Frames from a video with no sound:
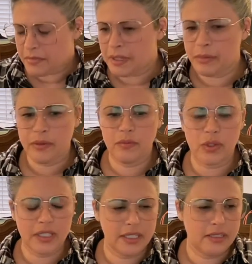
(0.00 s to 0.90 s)
I mean,
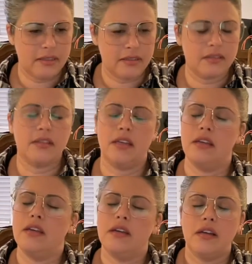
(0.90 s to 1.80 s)
we're getting,
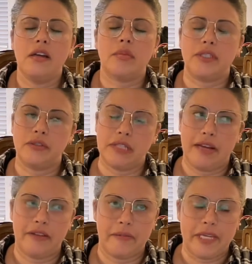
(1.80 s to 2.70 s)
please don't
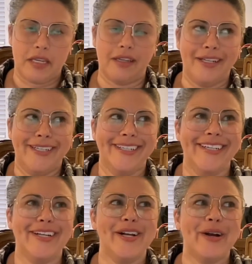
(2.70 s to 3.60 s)
laugh at me,
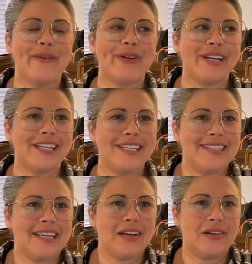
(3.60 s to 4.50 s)
we're getting
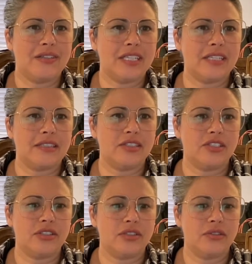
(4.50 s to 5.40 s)
down
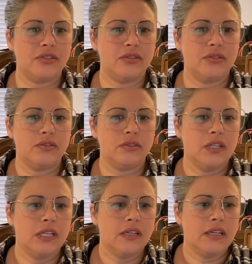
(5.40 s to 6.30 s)
into
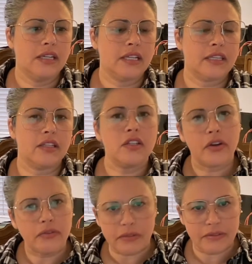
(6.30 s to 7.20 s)
like the
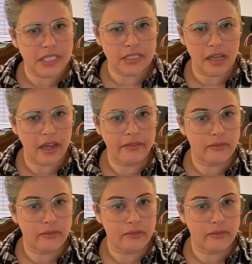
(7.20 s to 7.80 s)
low 50s, high